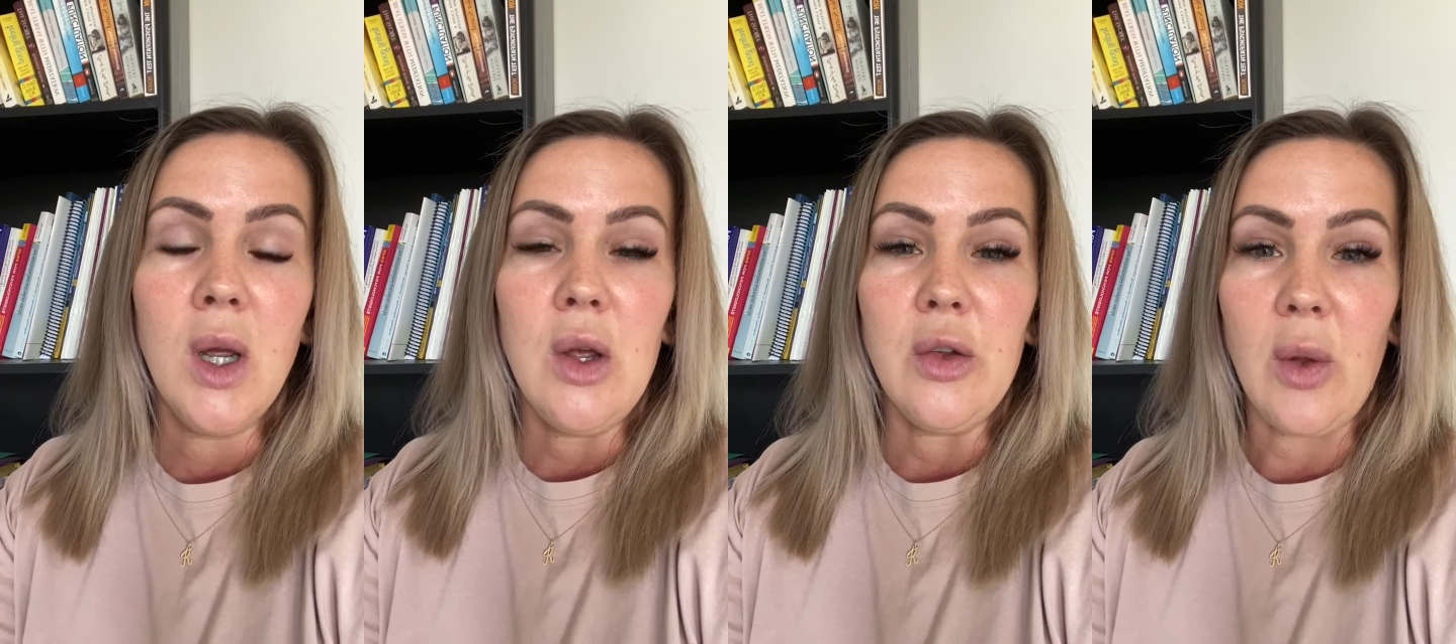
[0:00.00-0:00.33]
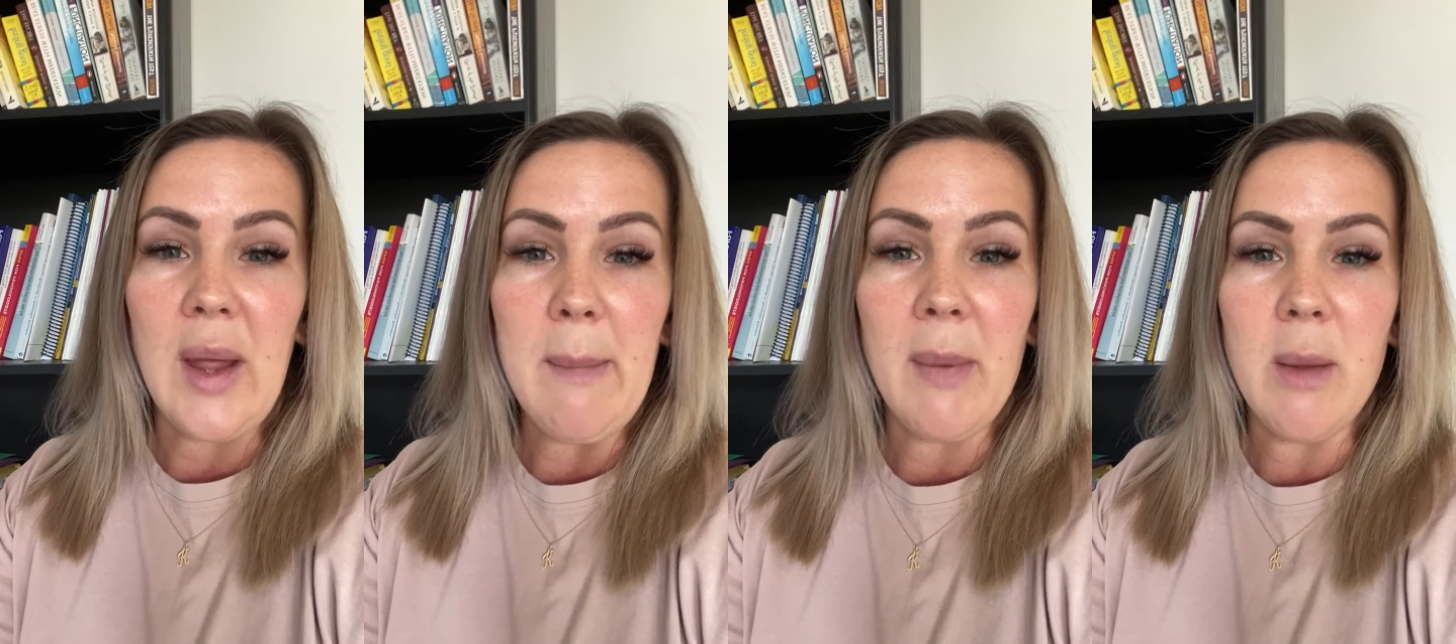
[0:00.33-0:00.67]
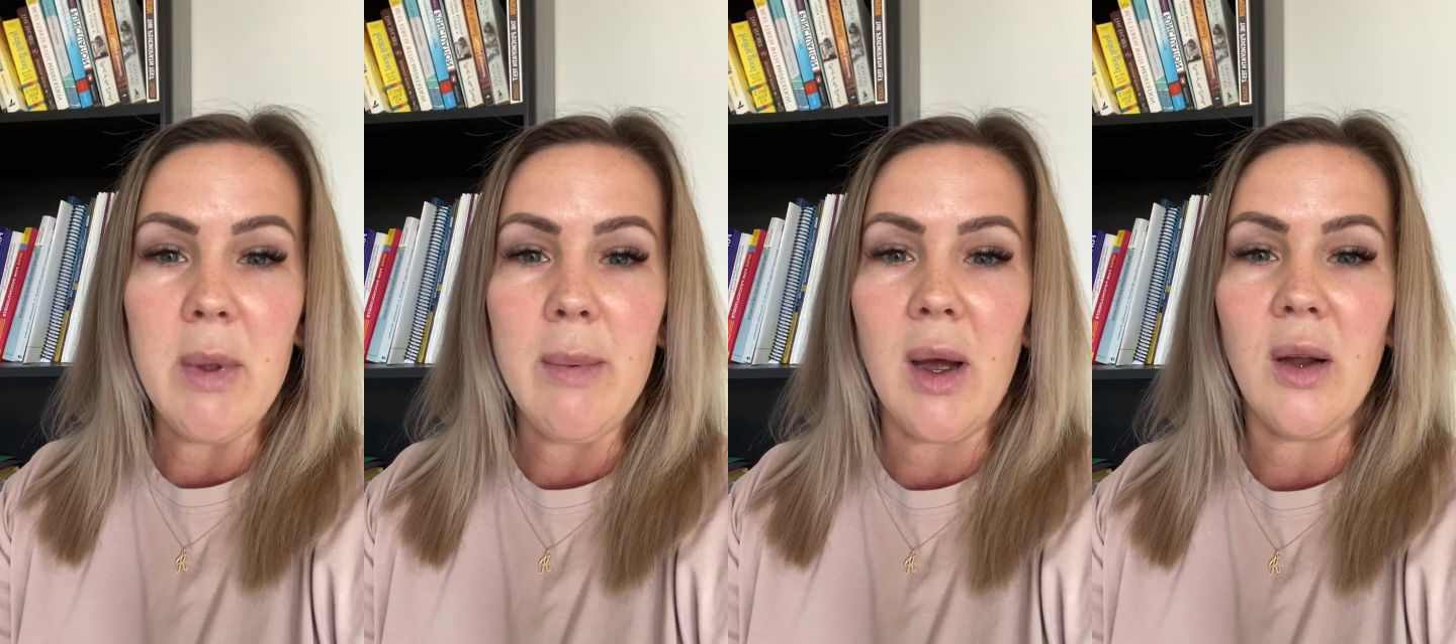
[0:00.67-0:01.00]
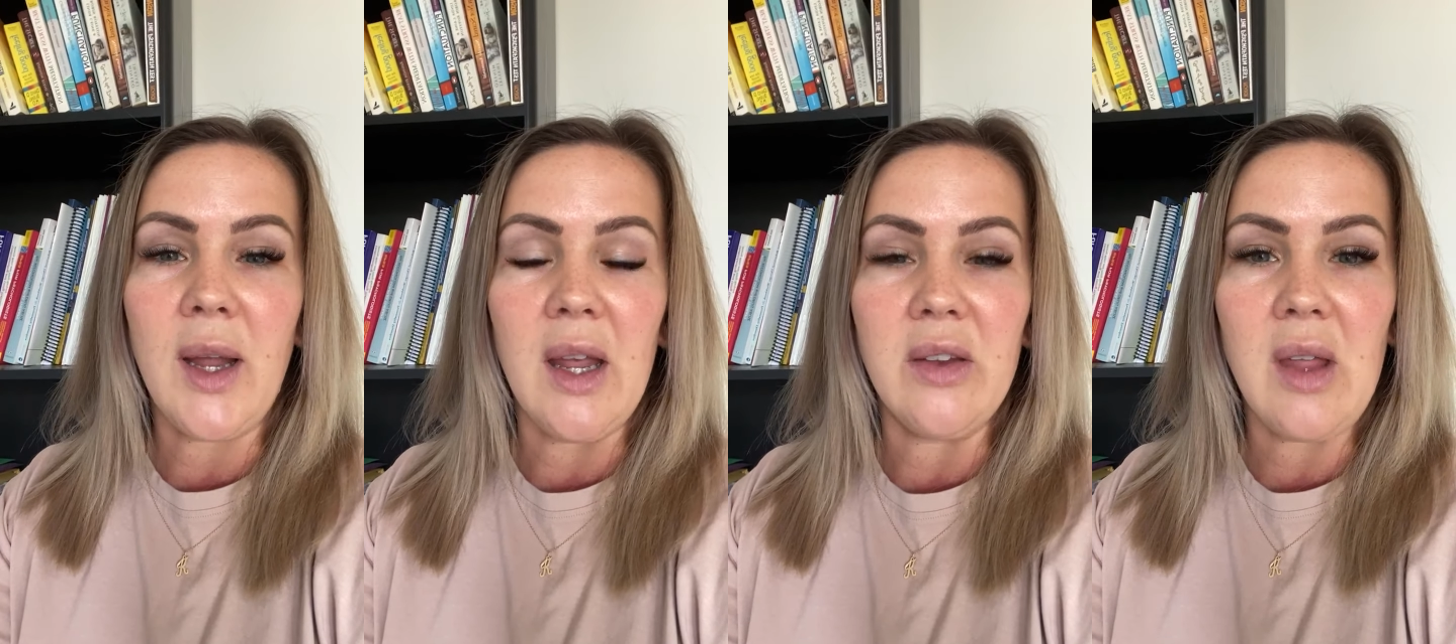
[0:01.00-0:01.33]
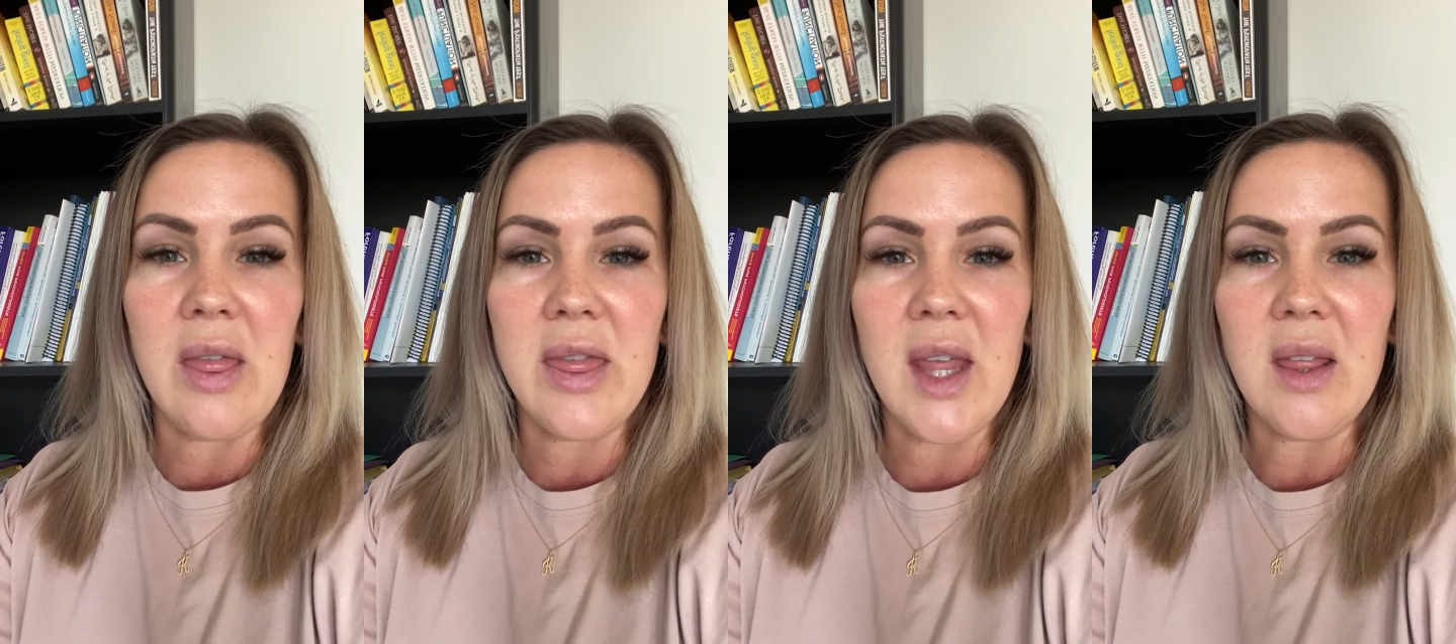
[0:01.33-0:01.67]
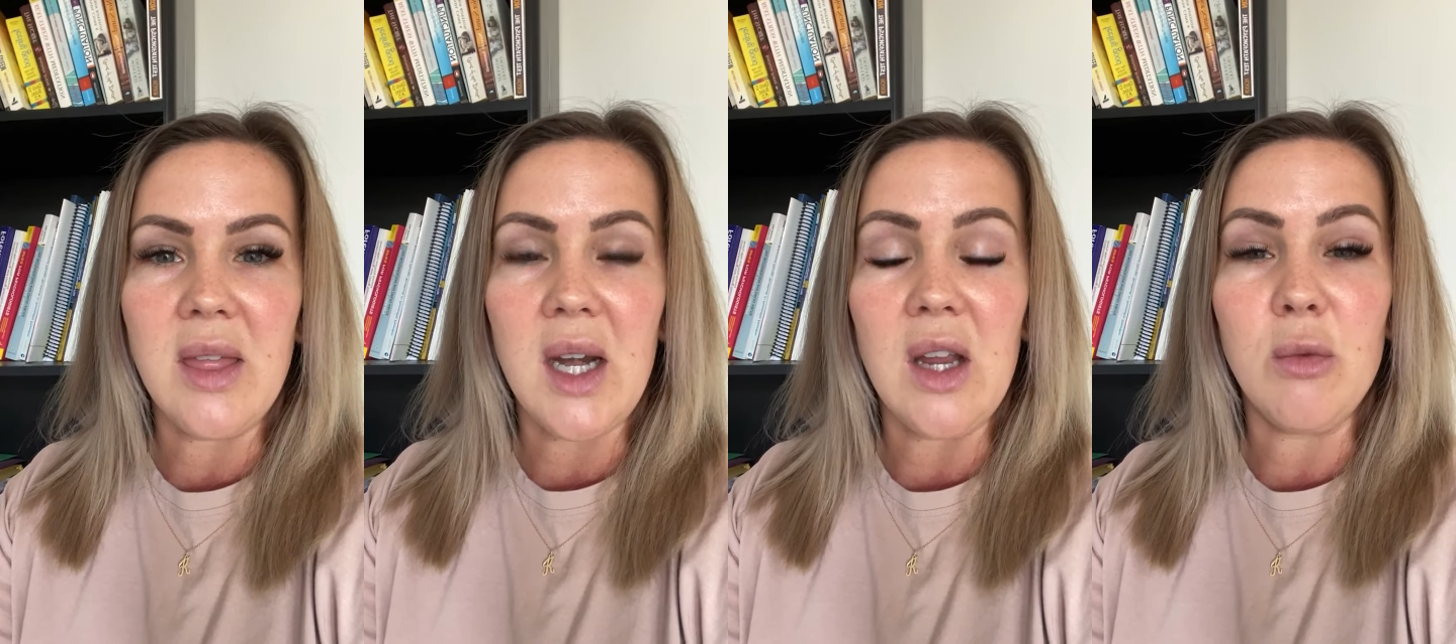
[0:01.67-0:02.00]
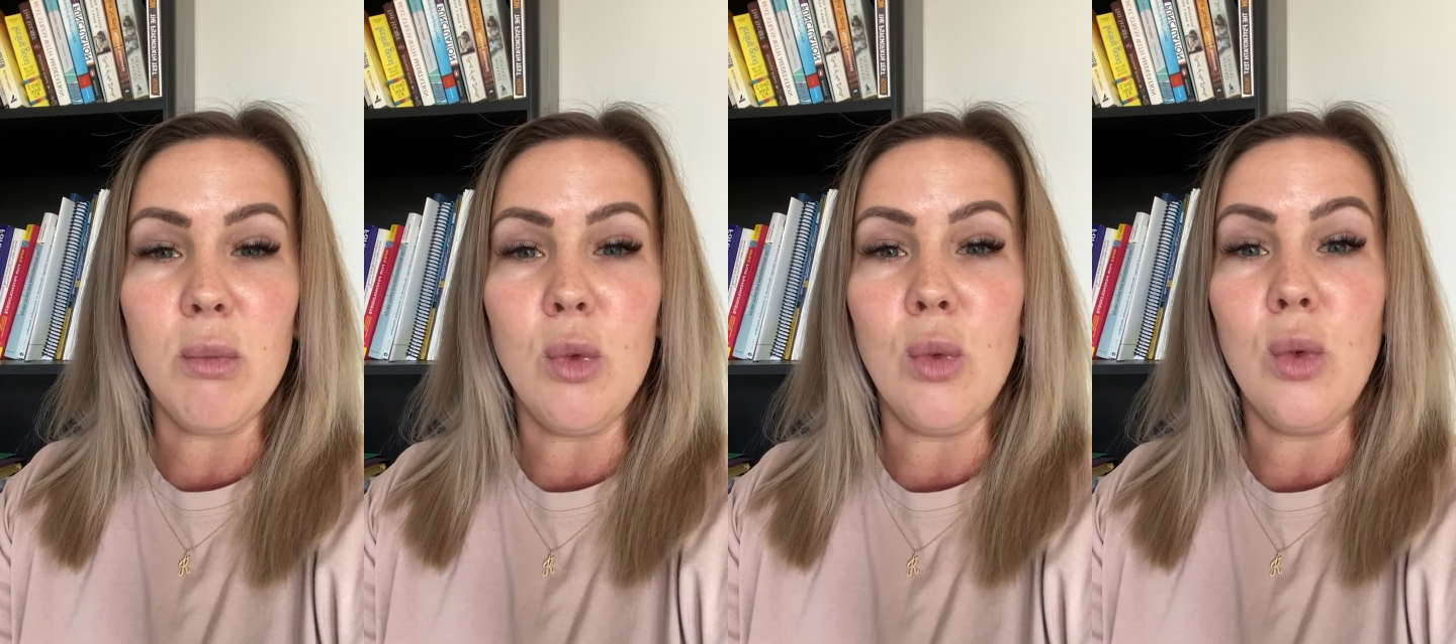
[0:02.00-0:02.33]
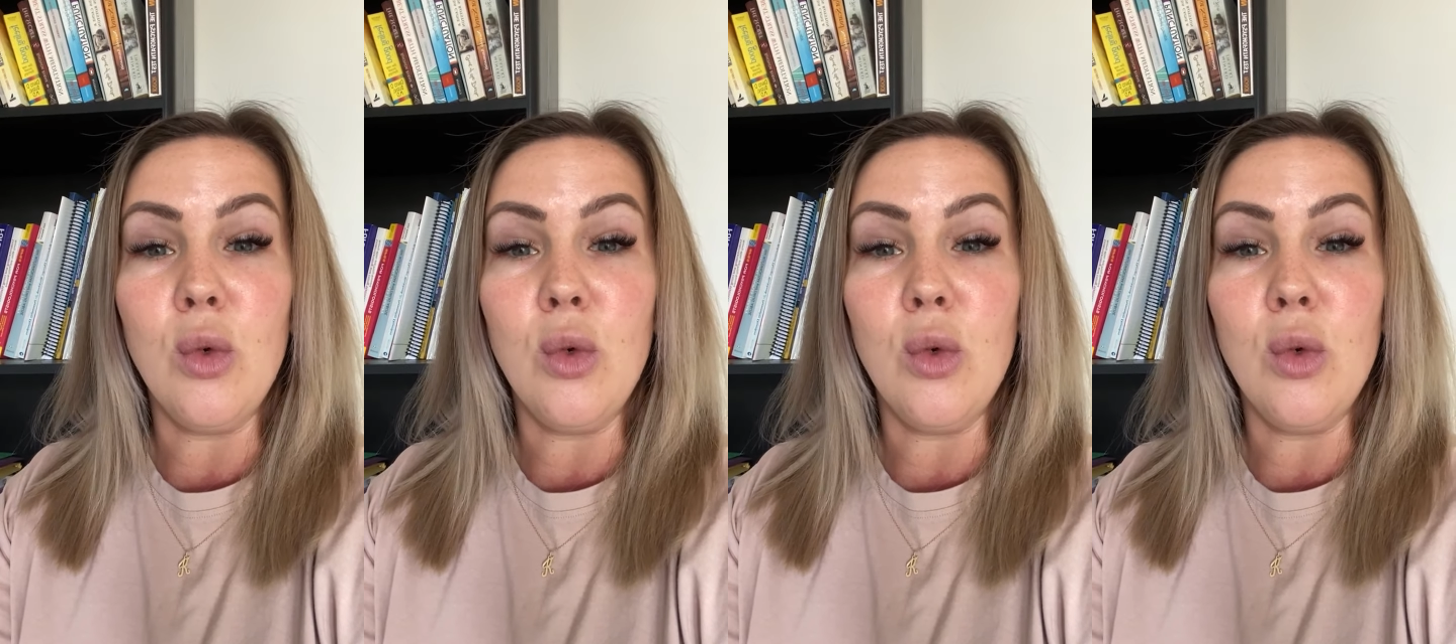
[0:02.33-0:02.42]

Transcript: So it may be about, something that is more